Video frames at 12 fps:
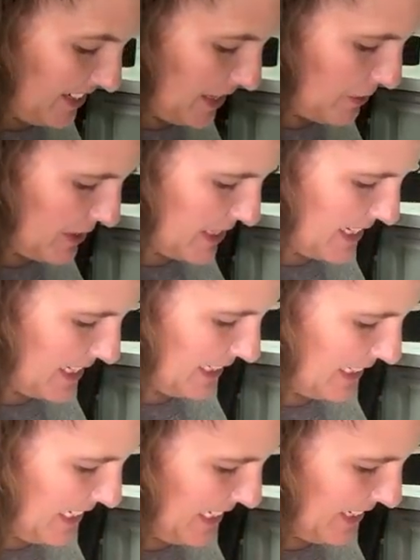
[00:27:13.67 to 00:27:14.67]
I wanted to
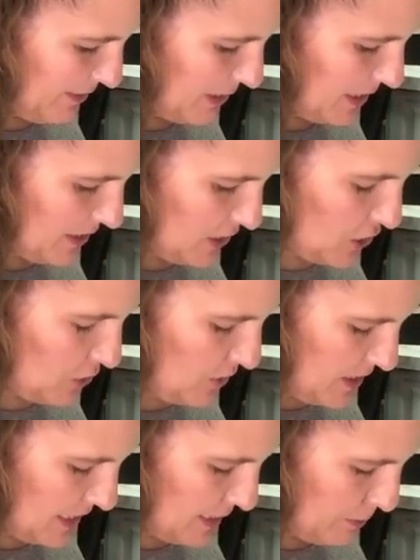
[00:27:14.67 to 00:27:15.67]
clean it with a
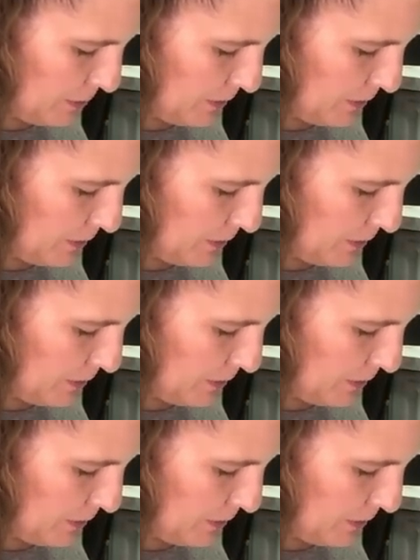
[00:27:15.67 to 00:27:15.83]
Q-tip.